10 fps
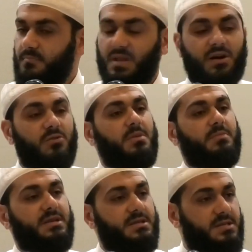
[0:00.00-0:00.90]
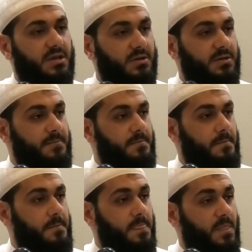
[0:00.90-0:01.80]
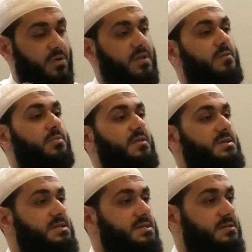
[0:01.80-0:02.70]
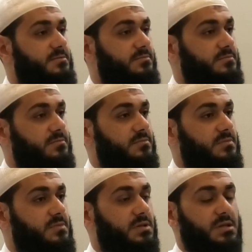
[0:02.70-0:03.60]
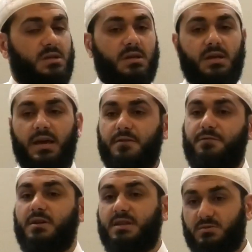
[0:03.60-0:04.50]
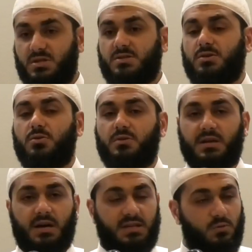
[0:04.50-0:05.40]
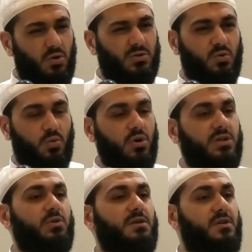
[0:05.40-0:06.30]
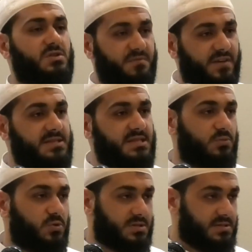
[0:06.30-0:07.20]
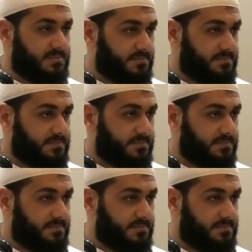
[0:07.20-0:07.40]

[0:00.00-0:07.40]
I remember years ago, one of the brothers, he had a friend that was a security guard. He worked in one of those fancy malls.